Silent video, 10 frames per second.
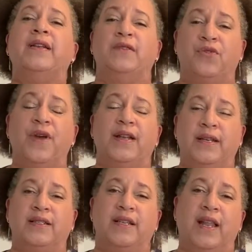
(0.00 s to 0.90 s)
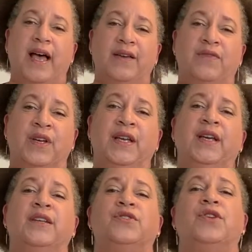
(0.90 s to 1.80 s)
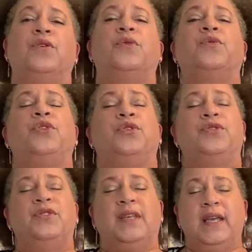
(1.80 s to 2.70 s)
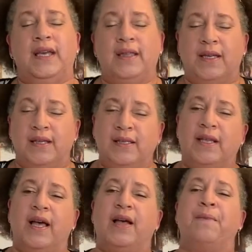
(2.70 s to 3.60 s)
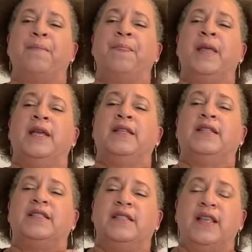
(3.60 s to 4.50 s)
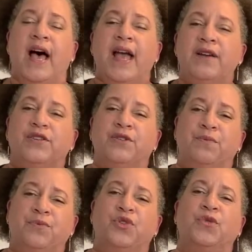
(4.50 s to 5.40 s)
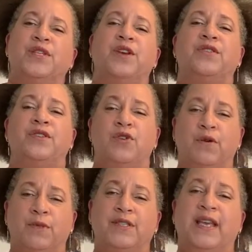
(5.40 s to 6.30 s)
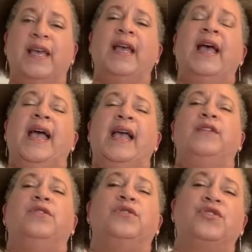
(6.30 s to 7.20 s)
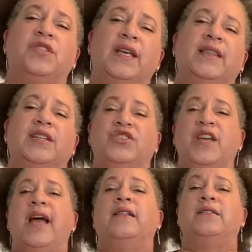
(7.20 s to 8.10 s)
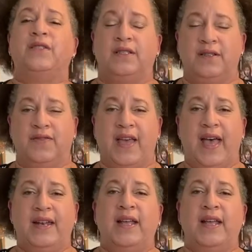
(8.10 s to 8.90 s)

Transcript: threatening to life. So you'll see this desire to return to normalcy, and you'll see the challenges of that